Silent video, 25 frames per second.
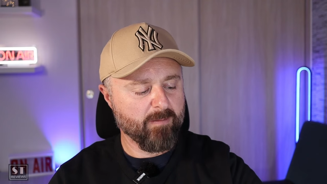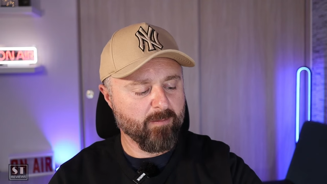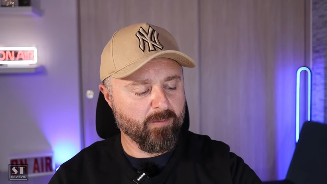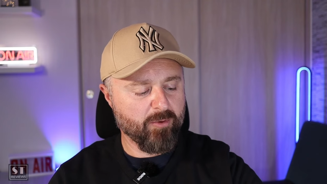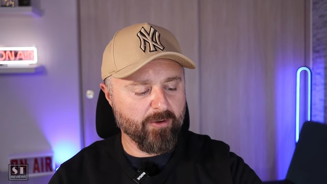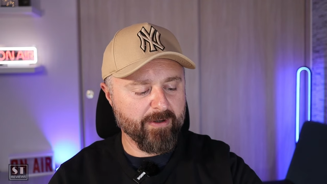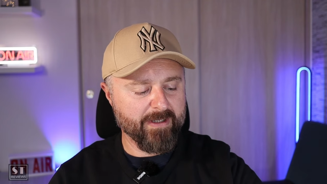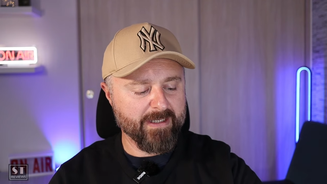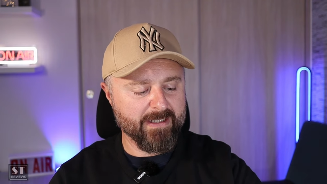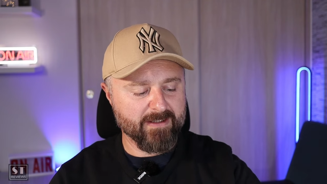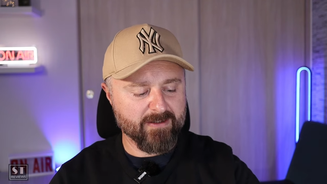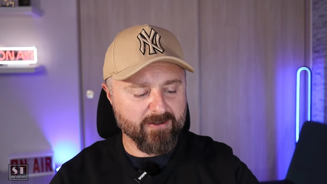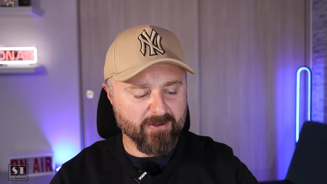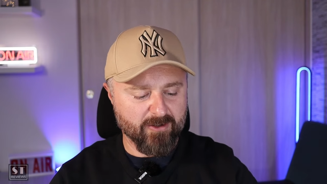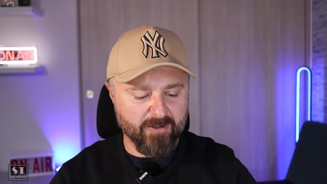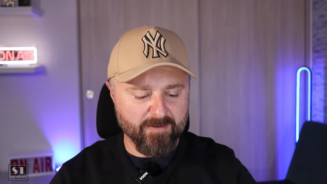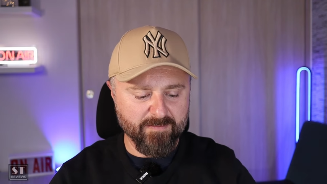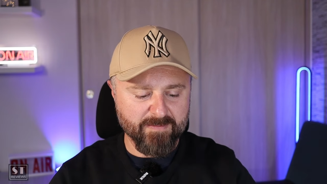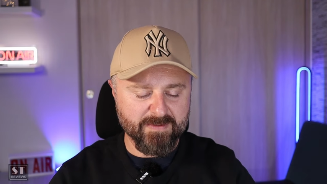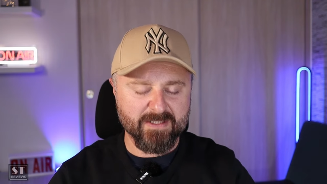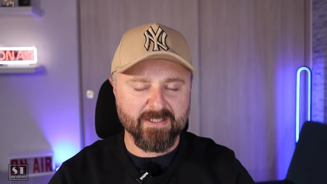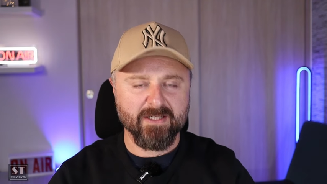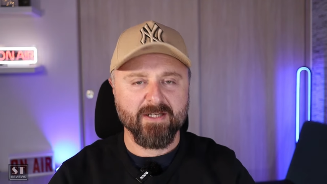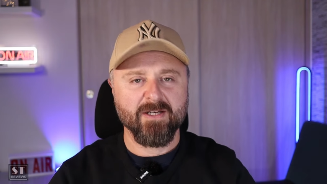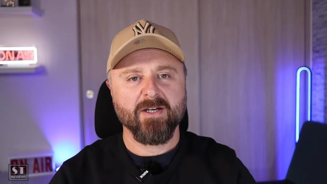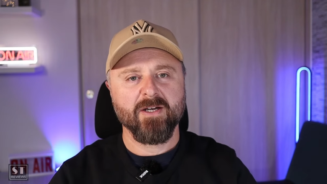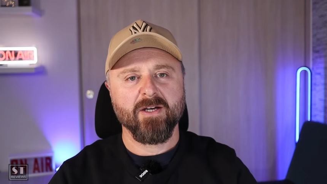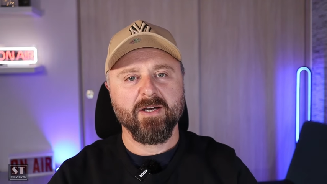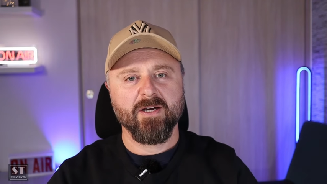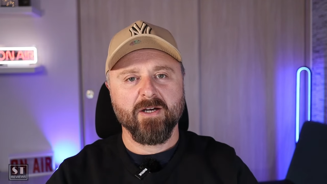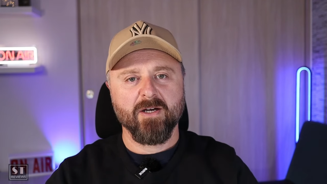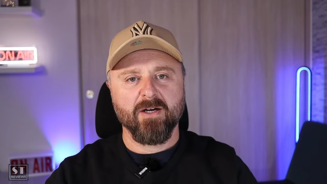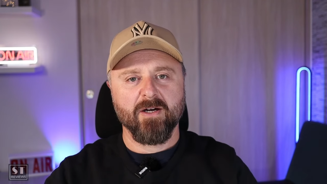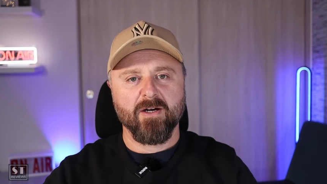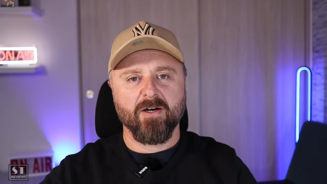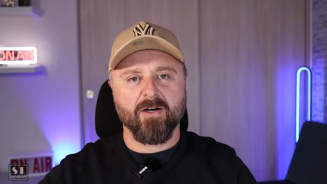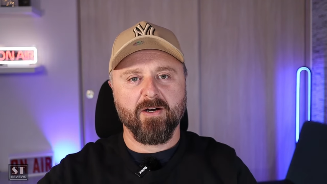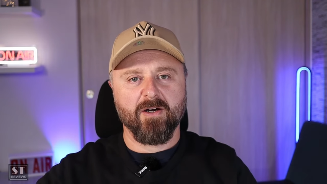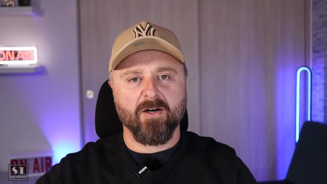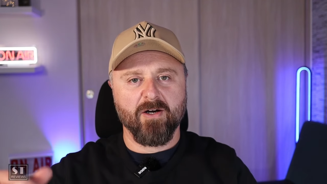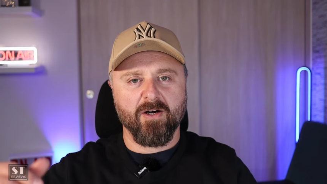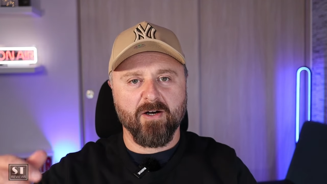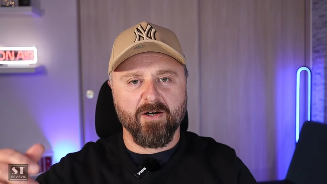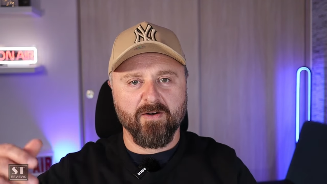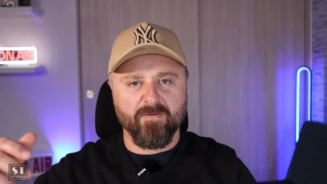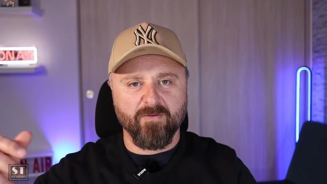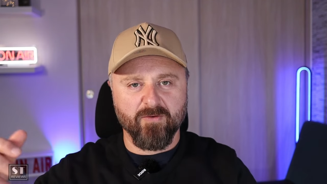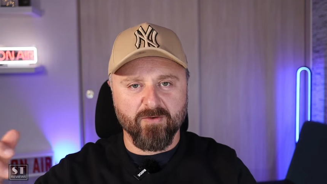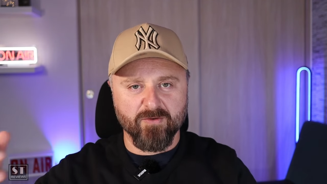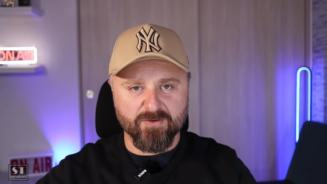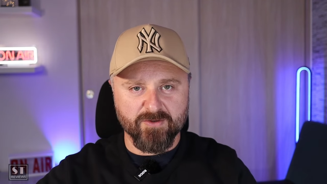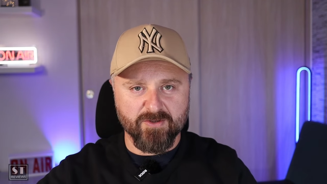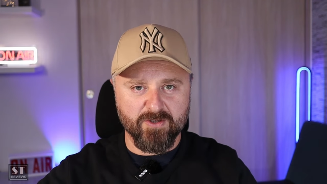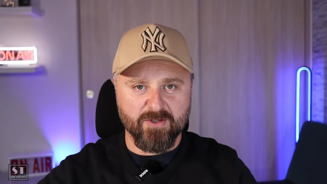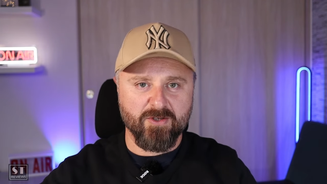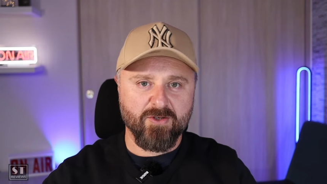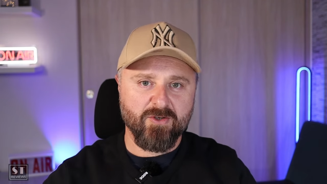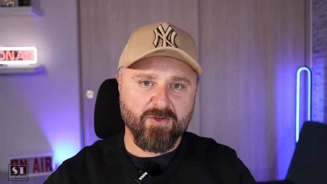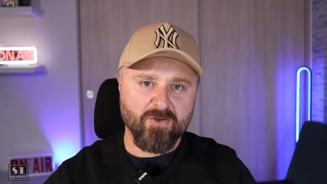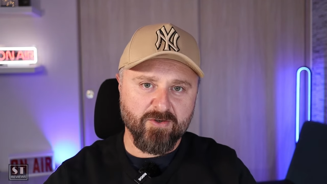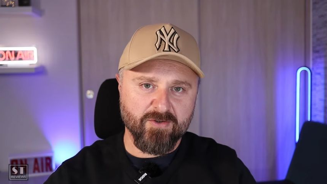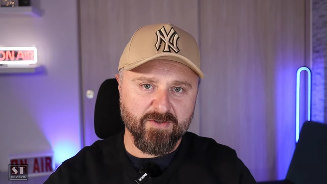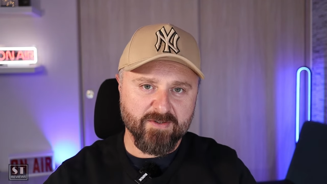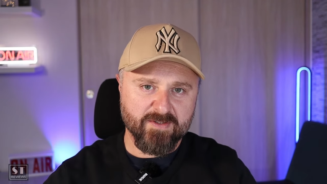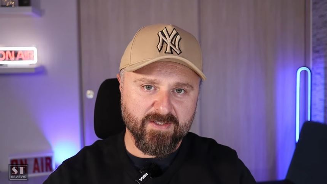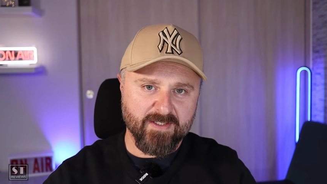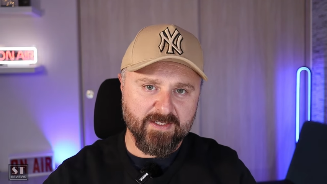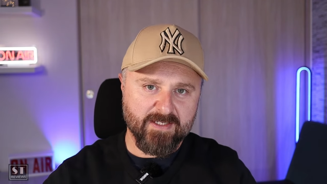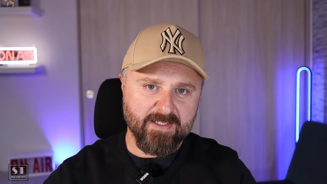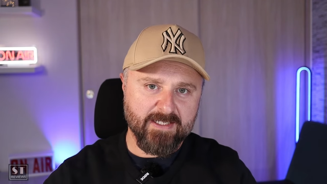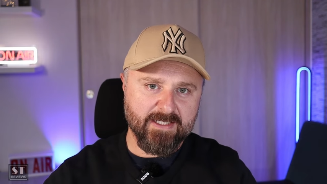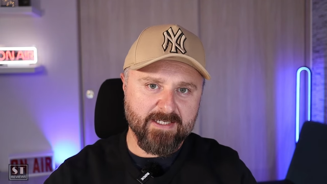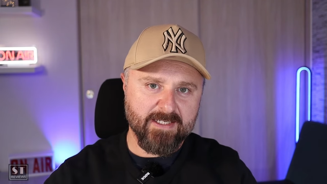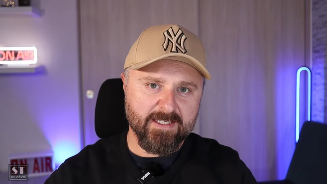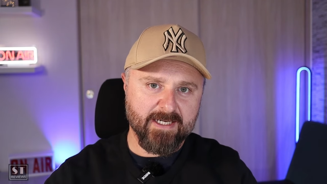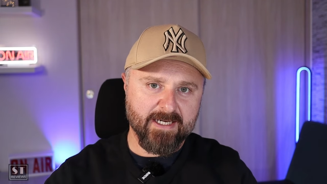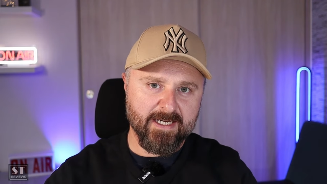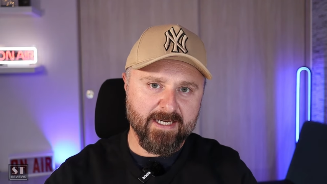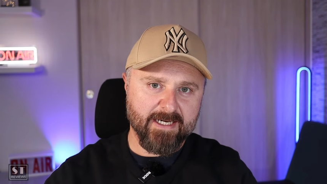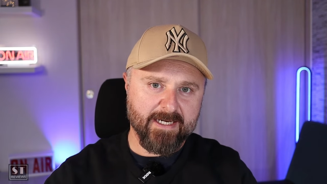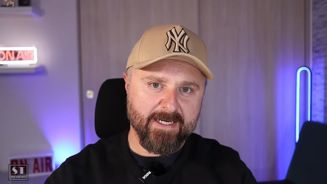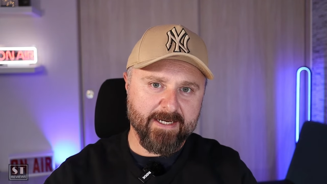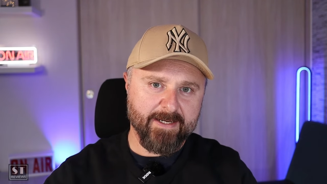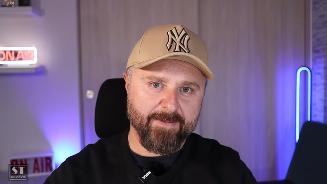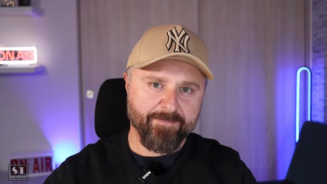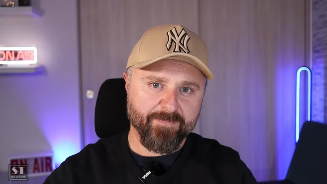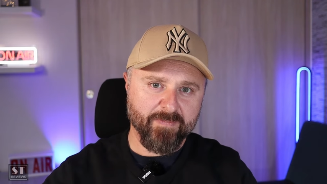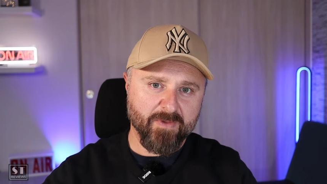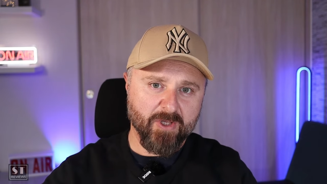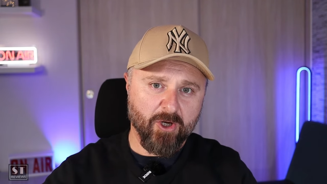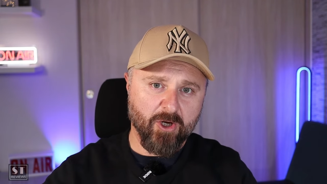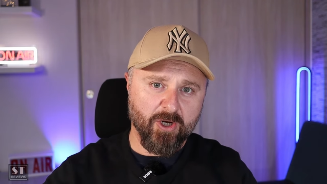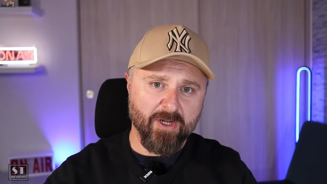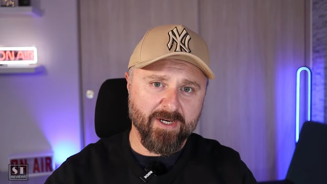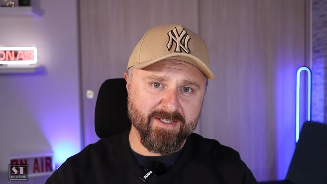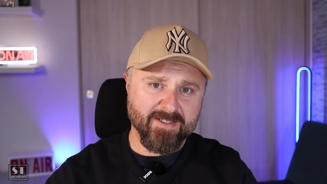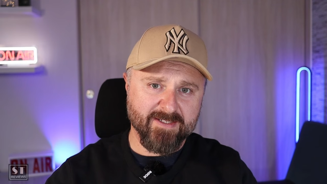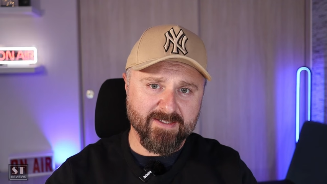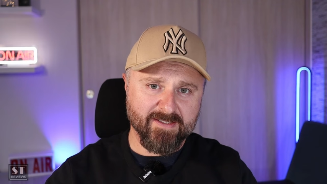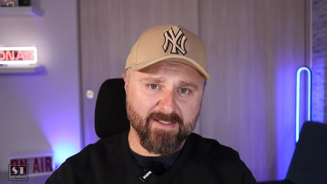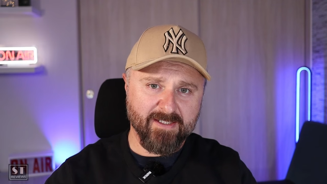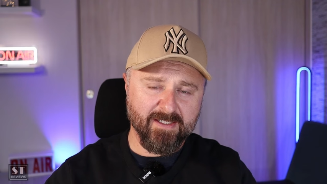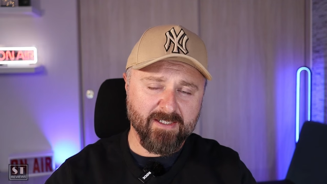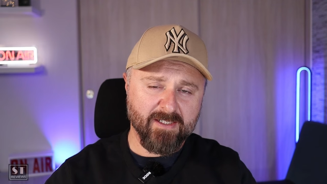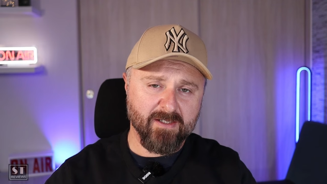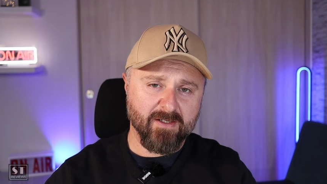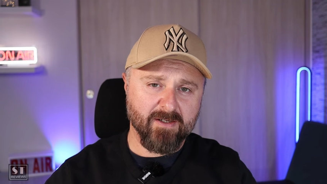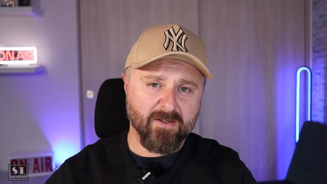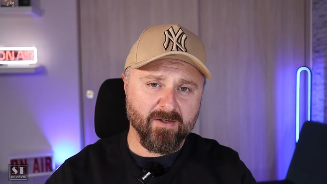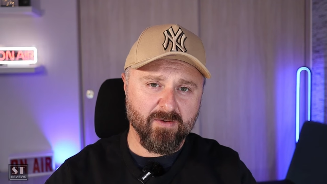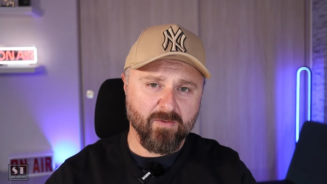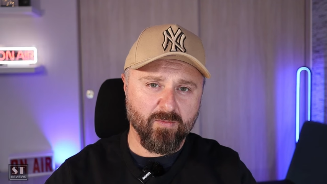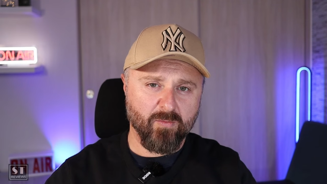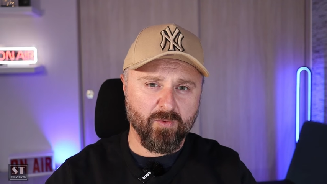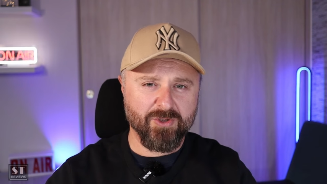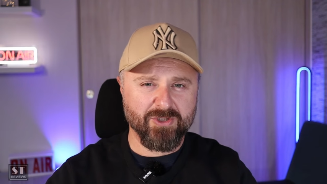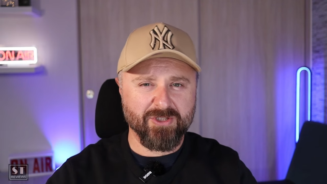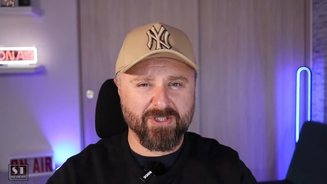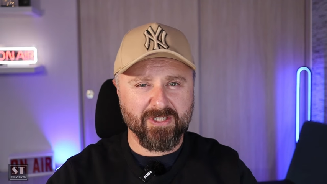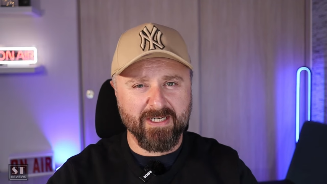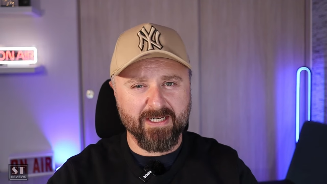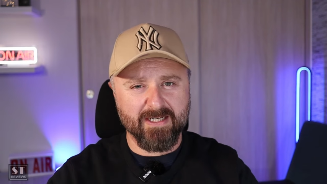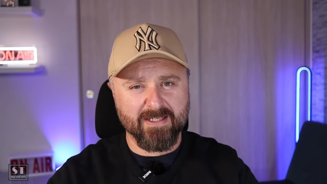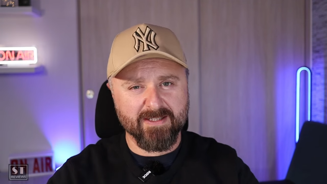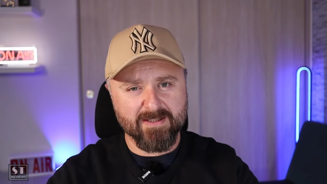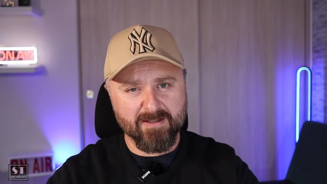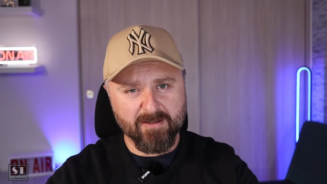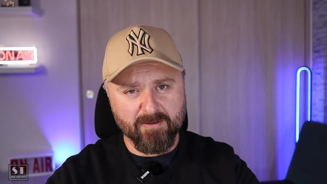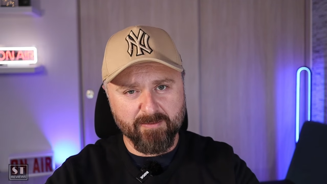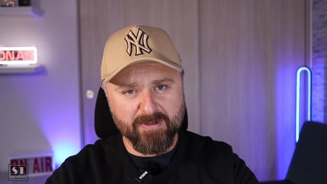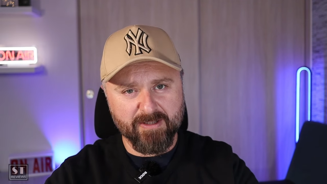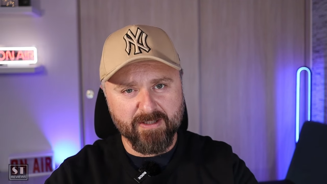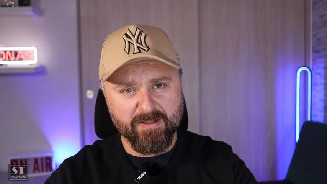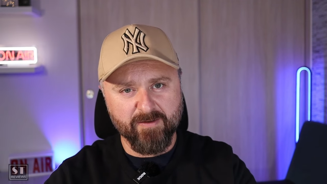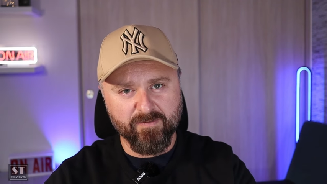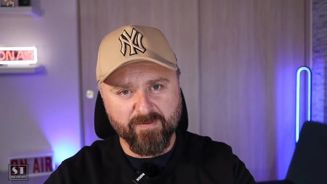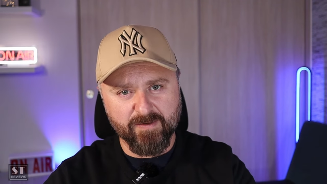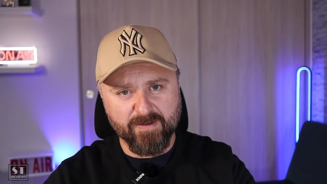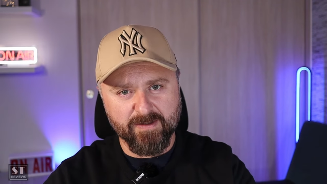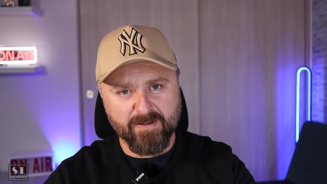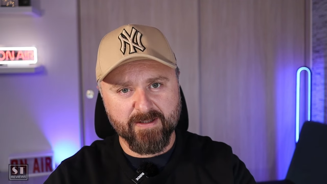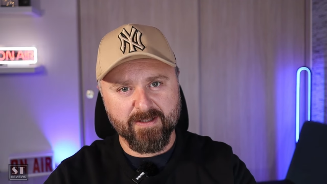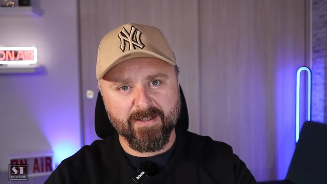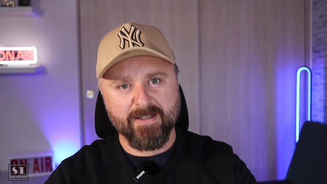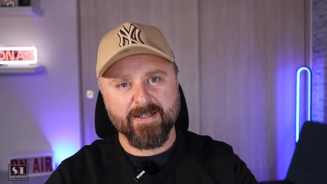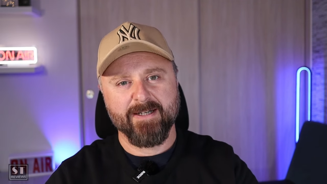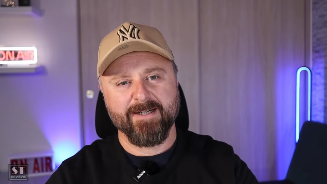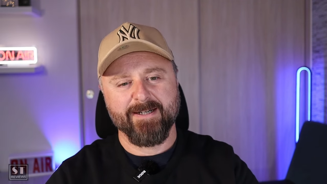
boring at times. I've also used the um, hide and seek, which again, it's a little bit different,